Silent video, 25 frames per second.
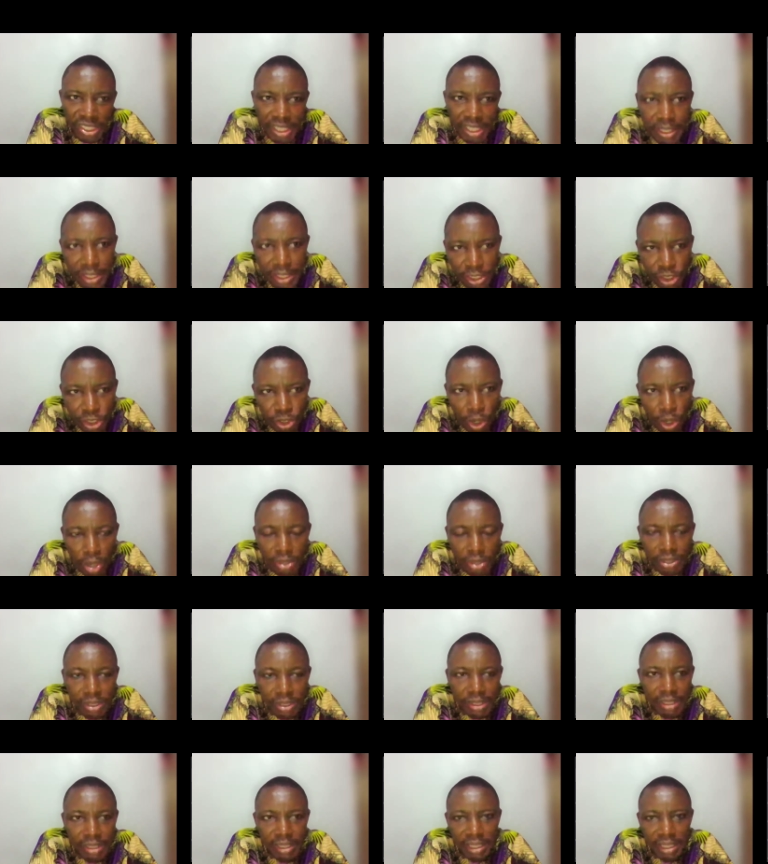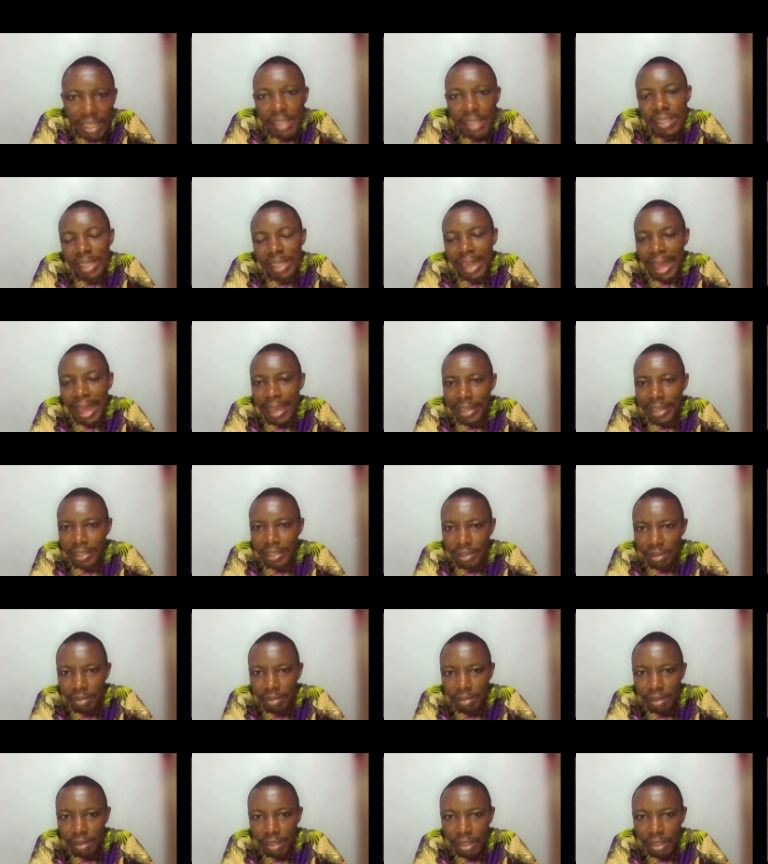This is just the slide.
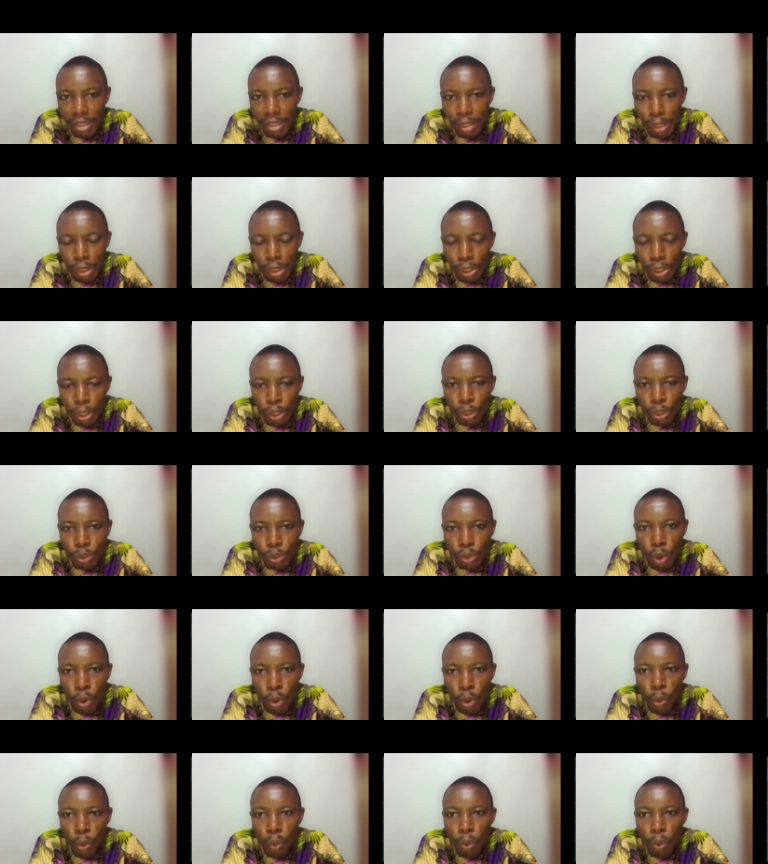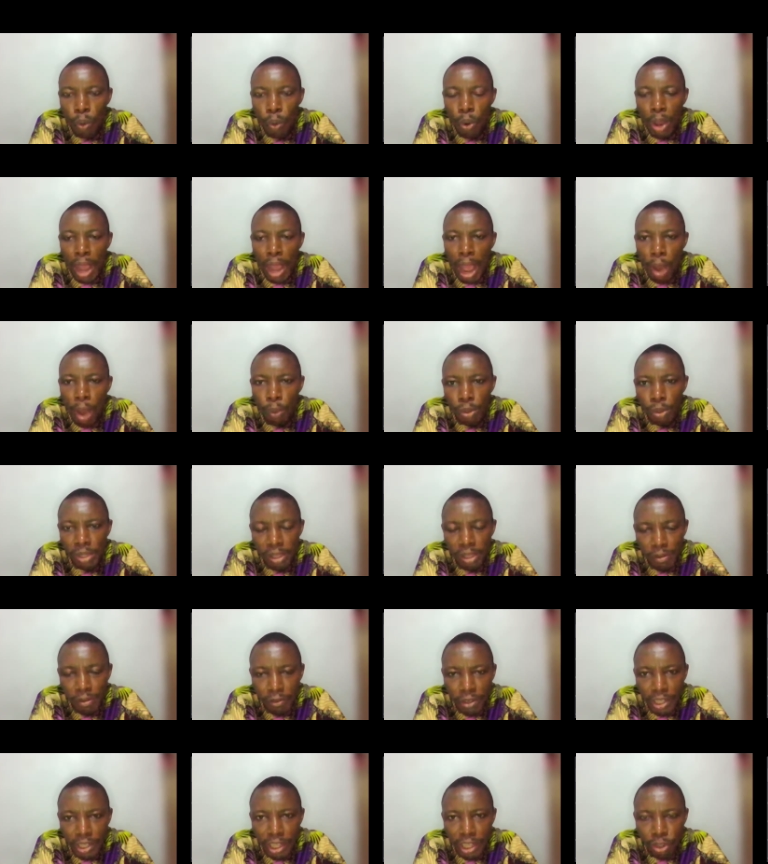So I will
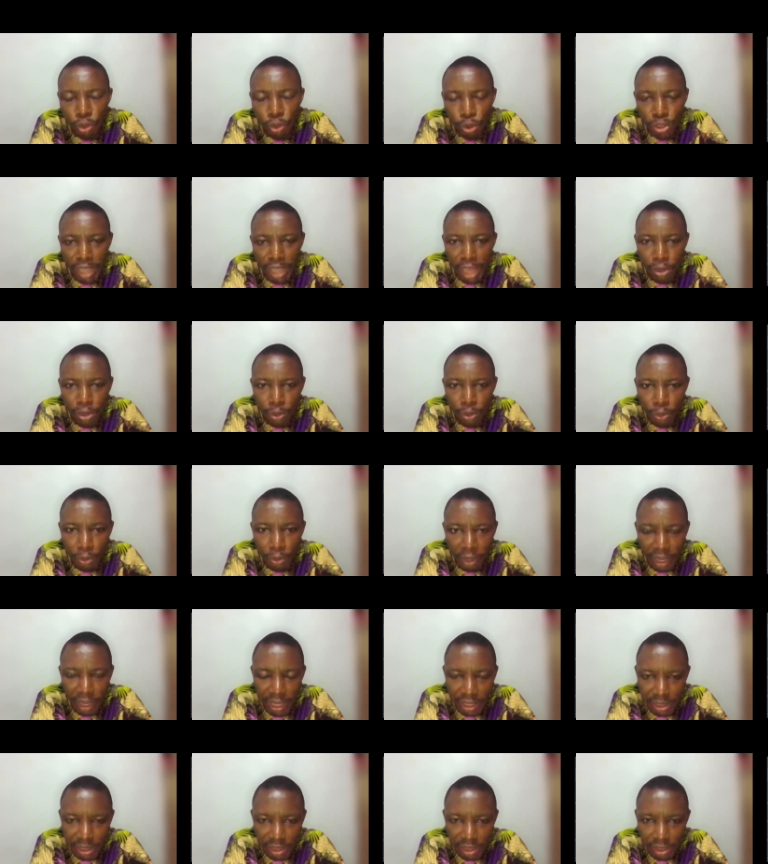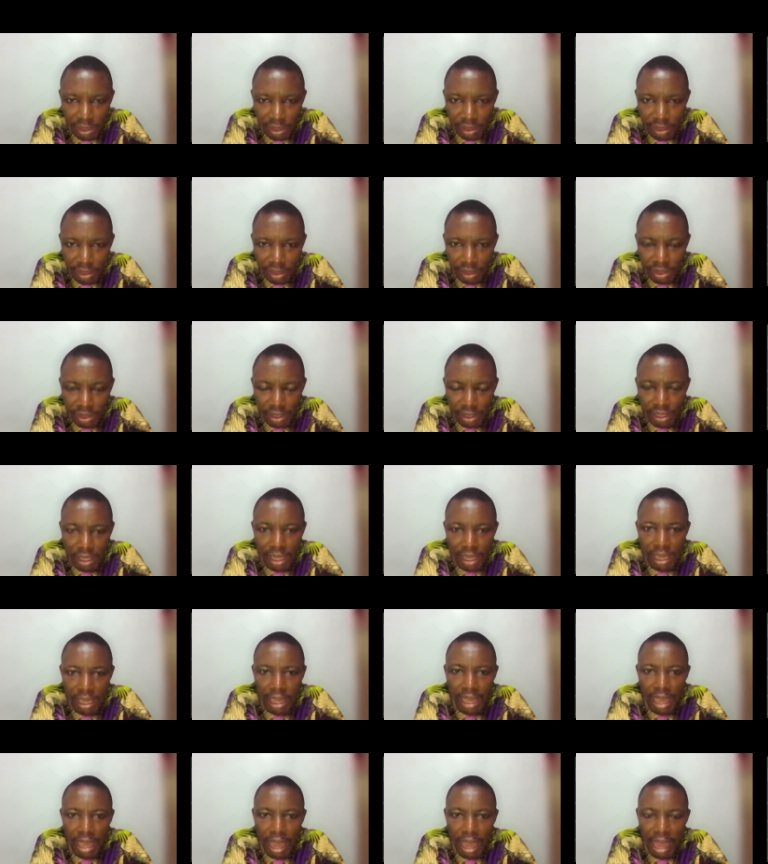give you the note that you will read.
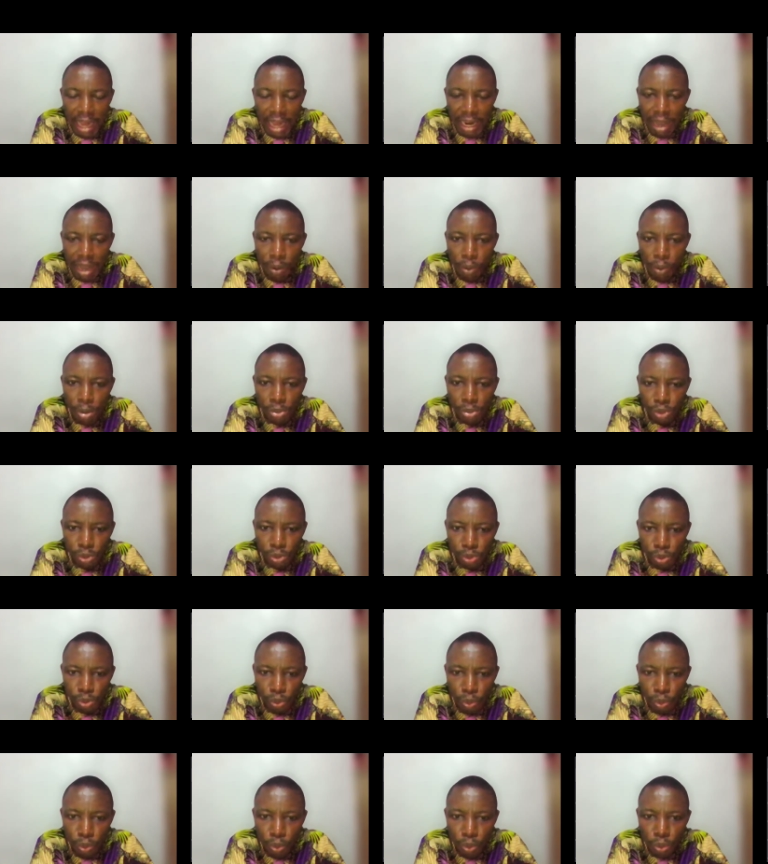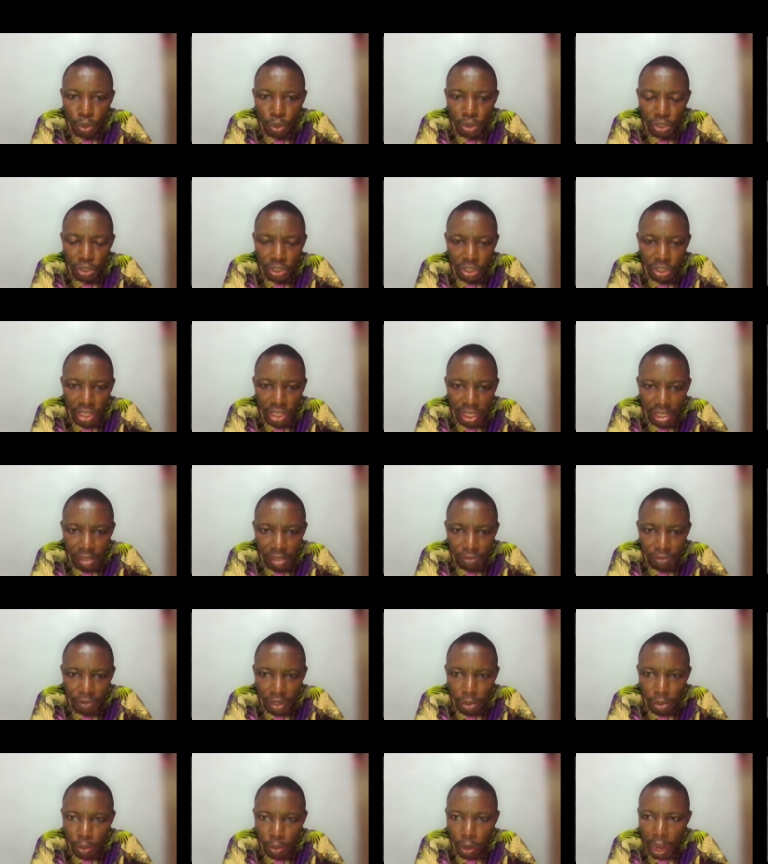And I want you to check it
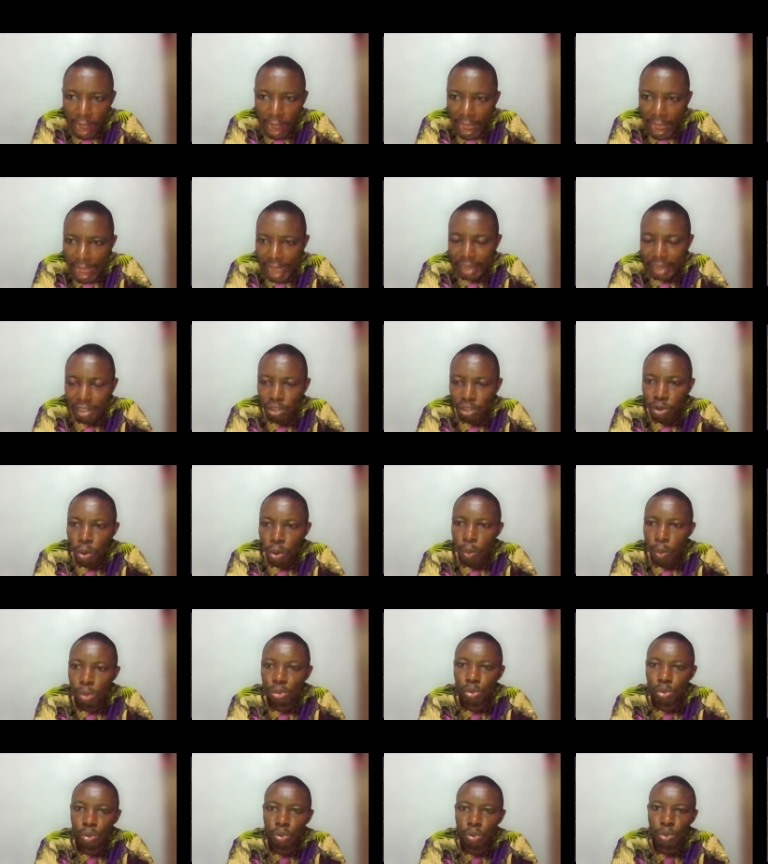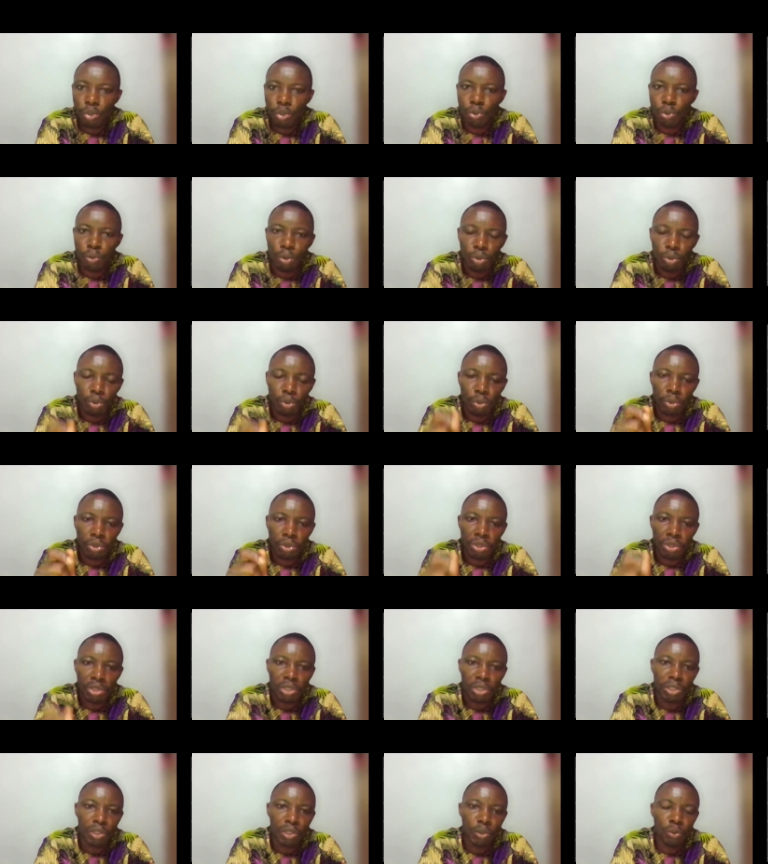very well. I do not want to use note to
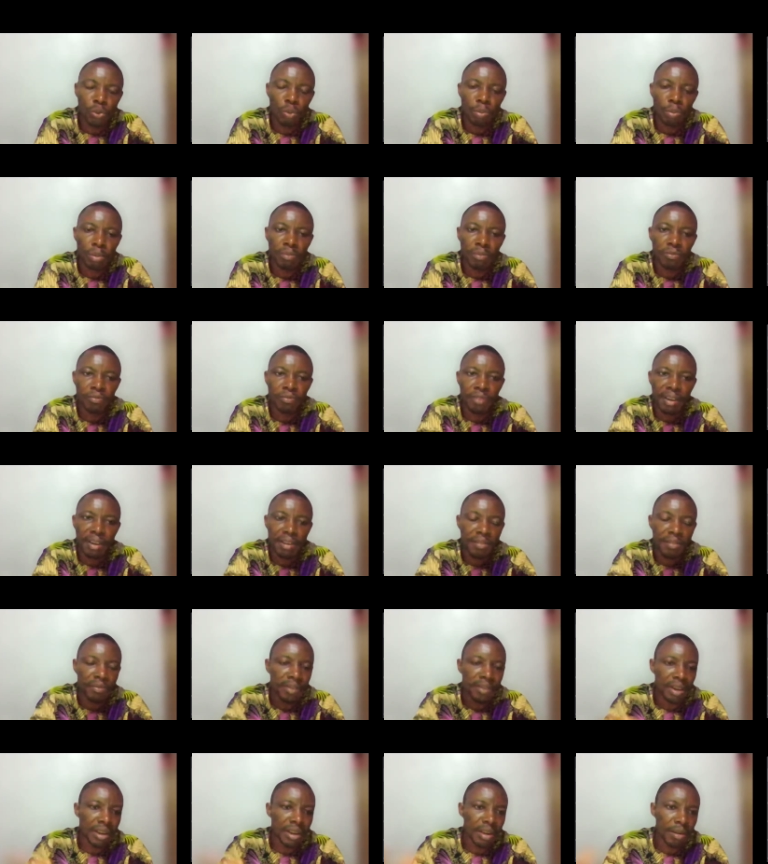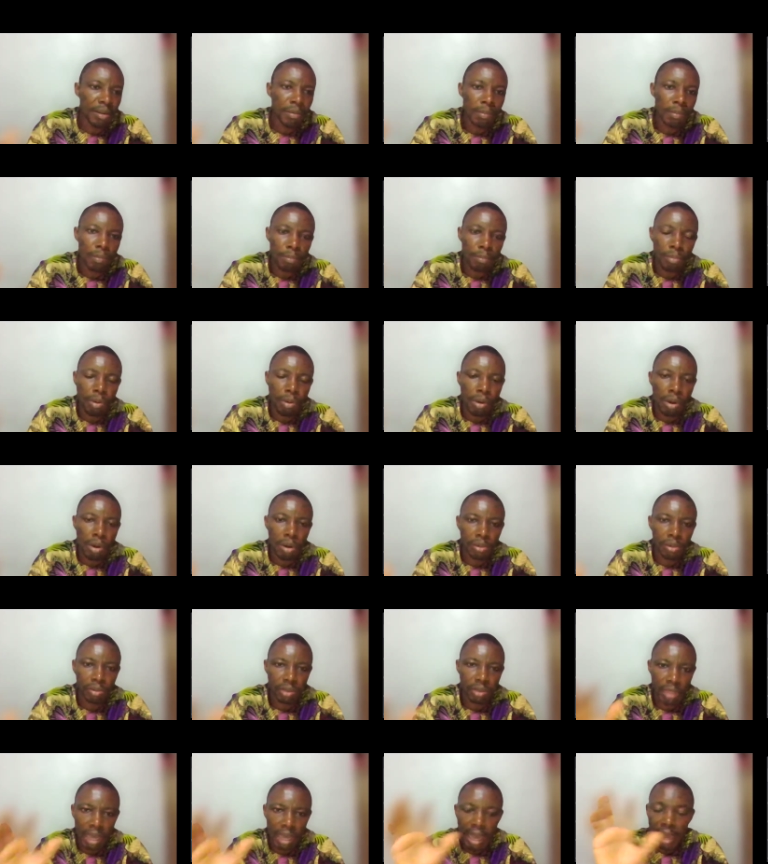teach. It will be very, very
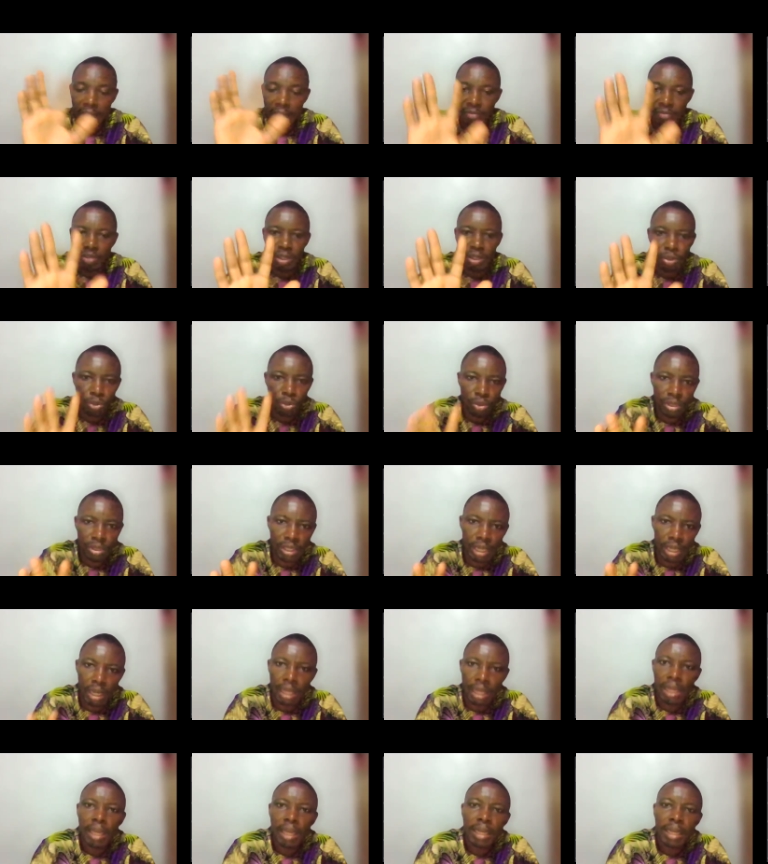bogus. I have the note there.